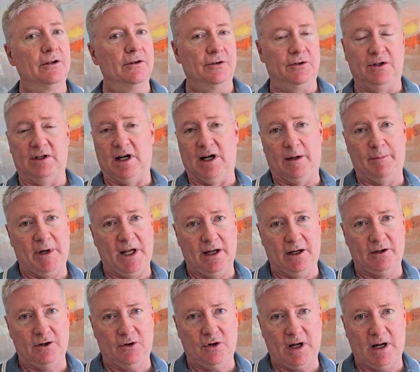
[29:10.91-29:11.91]
You got to pay a
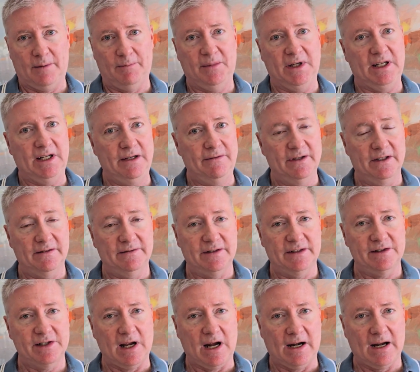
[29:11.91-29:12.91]
co-op, even if
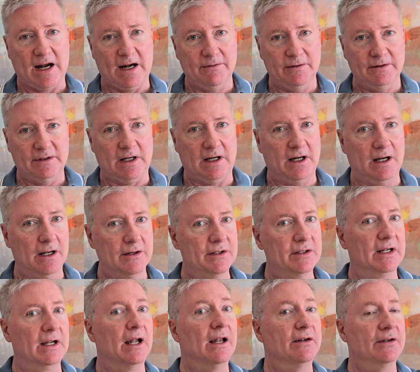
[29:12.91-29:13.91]
it's not advertised.
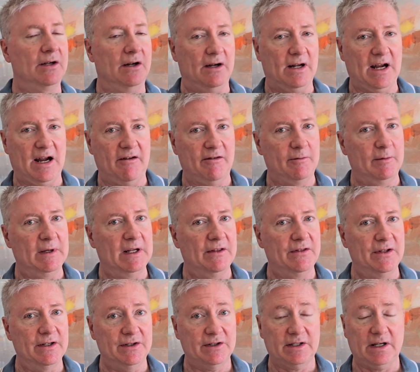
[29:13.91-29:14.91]
It's going to have to be at
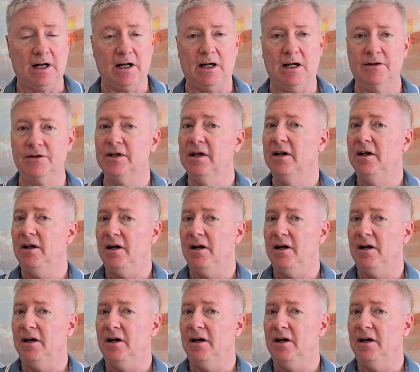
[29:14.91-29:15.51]
this size.